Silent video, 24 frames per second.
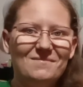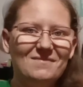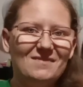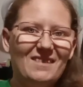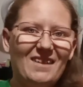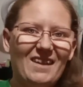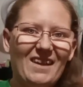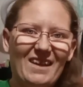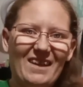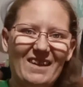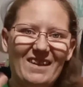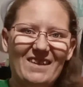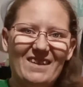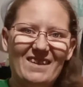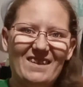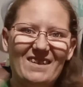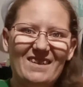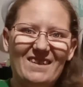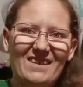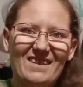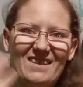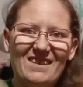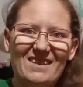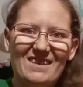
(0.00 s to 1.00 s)
Hey
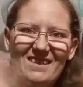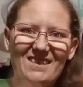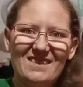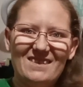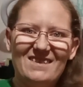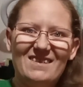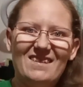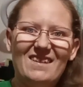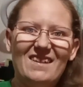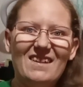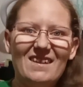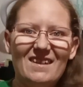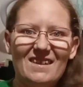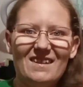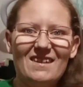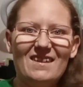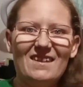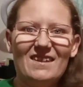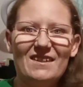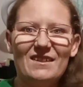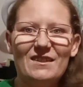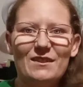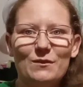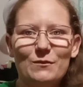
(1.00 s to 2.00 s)
y'all,
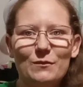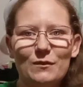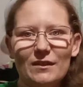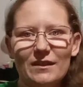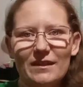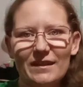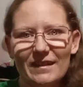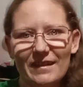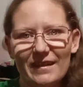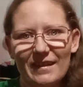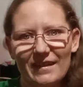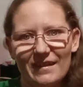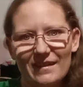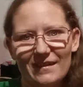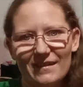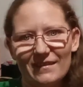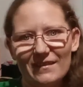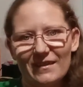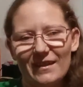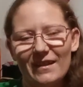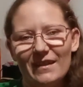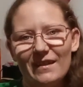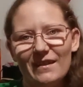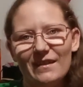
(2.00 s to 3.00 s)
I just wanted to get on
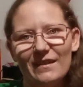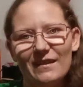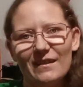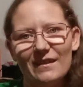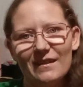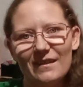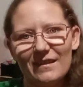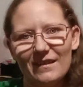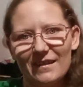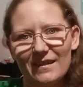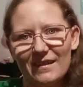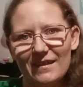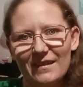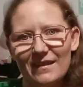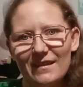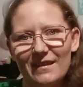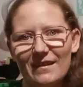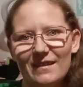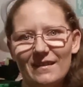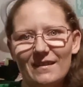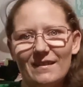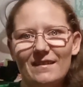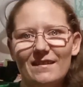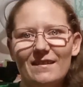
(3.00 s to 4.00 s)
here
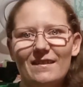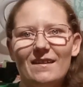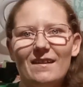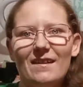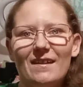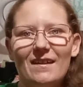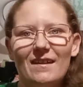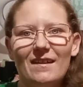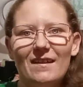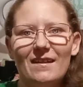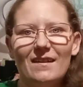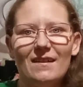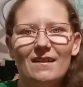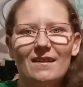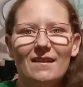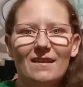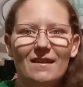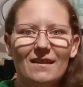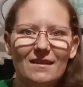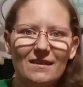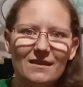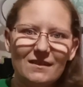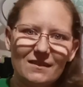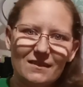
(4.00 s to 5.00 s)
and
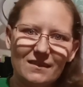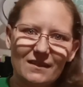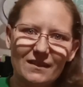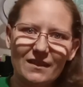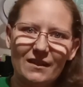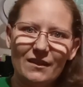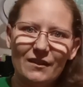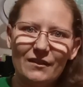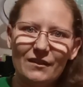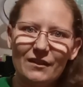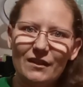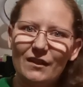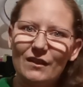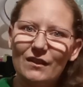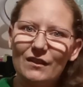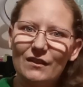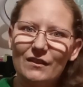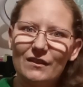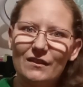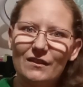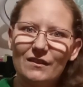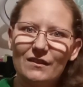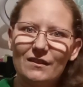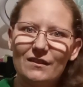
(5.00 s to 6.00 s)
see how y'all
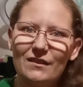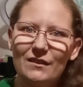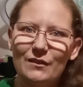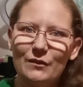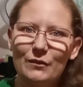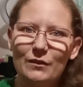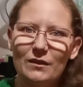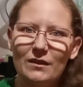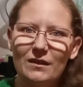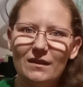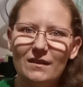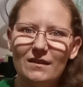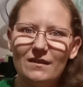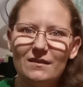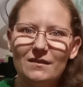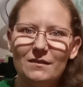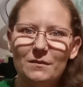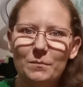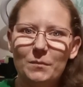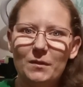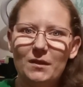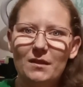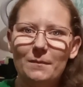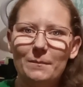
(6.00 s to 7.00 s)
are doing. It's
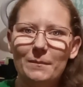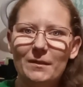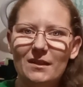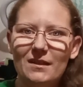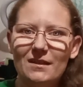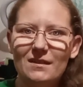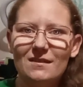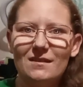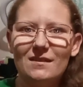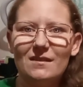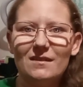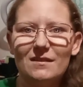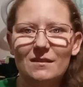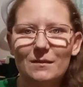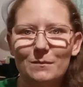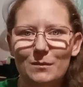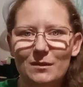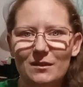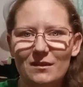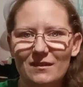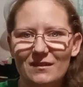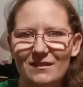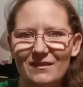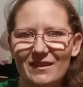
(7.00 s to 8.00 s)
been a minute since I've
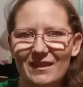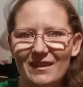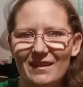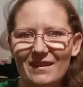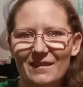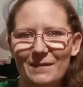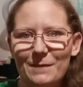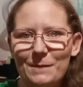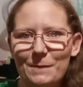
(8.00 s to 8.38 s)
been on here,